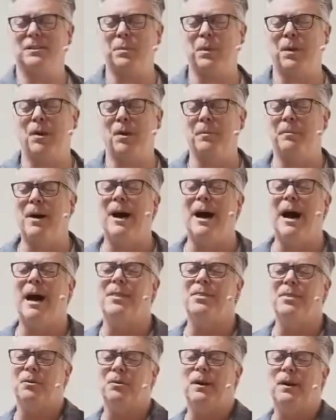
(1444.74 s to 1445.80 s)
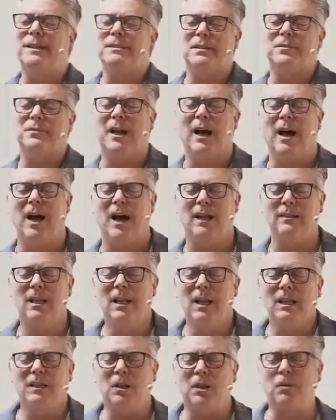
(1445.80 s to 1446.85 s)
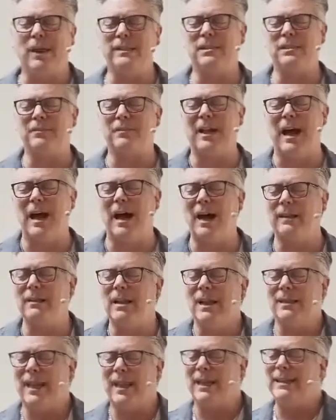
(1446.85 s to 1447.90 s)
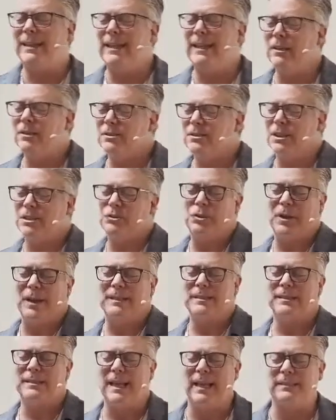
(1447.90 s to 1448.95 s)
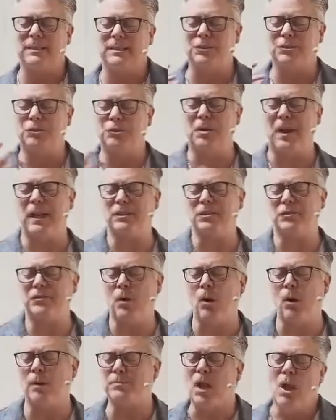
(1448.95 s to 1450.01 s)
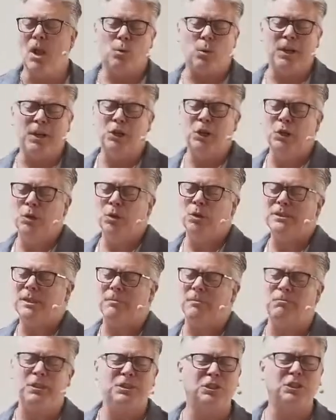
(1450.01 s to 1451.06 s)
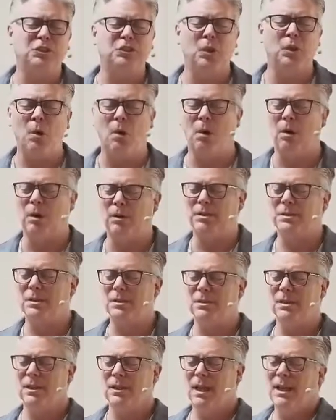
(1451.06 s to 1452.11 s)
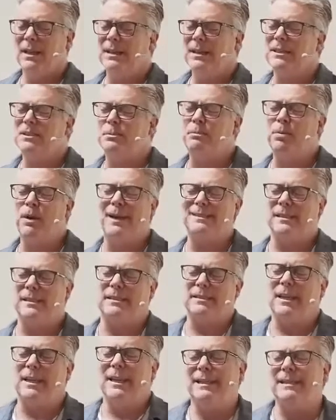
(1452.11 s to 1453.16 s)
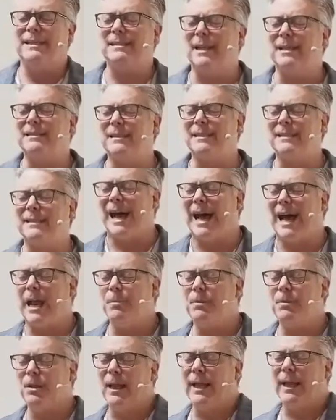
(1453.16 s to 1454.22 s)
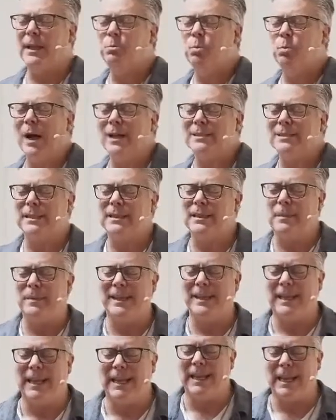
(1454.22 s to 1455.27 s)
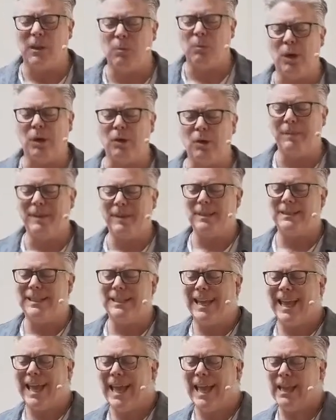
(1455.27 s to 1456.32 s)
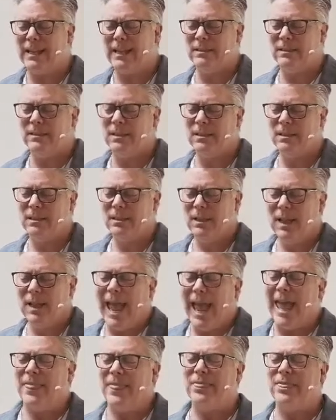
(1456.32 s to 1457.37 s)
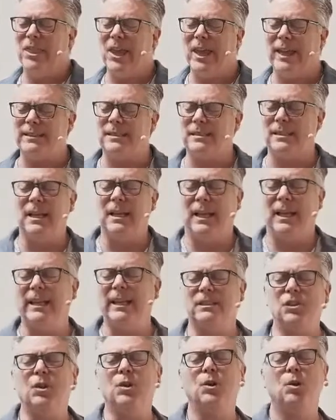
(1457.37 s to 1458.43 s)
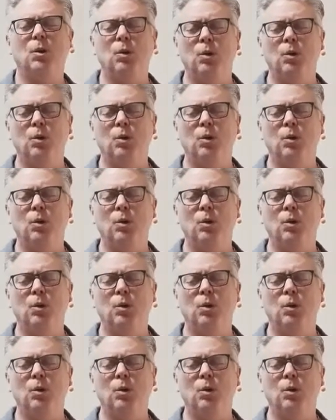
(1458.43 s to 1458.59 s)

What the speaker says: in this prayer upon the grace of God. The grace of God that heals and transcends and transforms, renews and restores. This presence is undeniable. It was in the beginning, it will be in the end. And this is